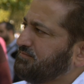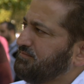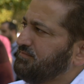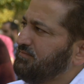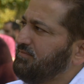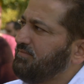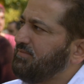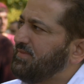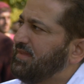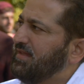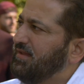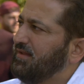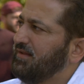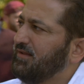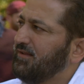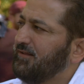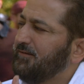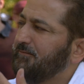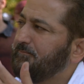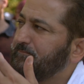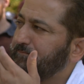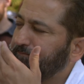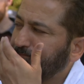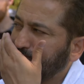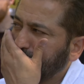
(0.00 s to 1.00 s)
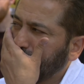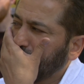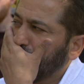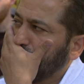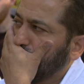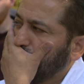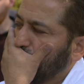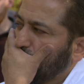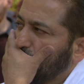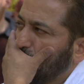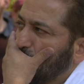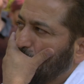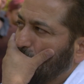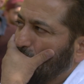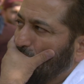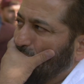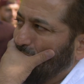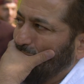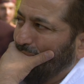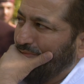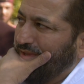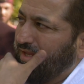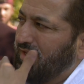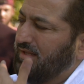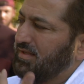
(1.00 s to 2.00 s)

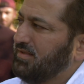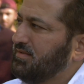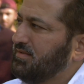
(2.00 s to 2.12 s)
The person shown says nothing.